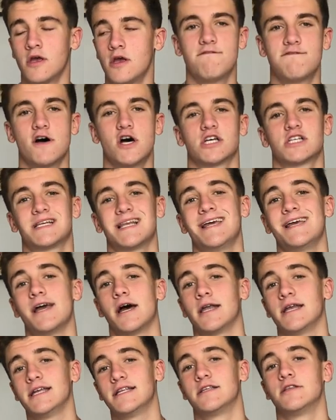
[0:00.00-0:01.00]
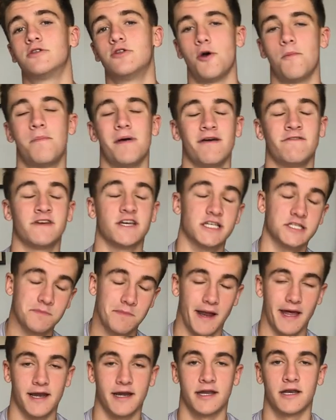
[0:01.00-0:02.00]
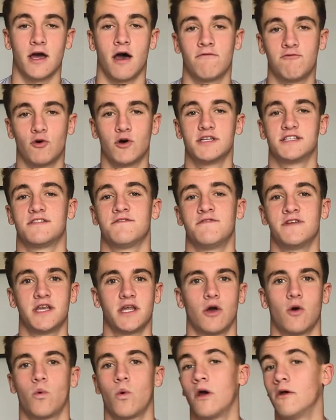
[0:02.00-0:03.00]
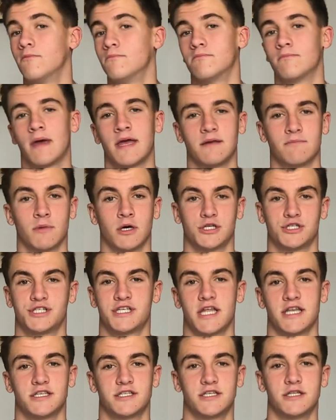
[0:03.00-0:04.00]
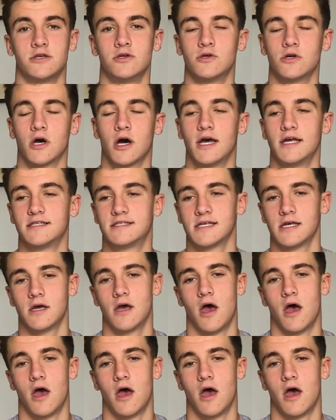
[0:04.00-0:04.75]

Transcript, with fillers: Firstly, I need to do a bit of explaining, otherwise the video won't make much sense to you guys.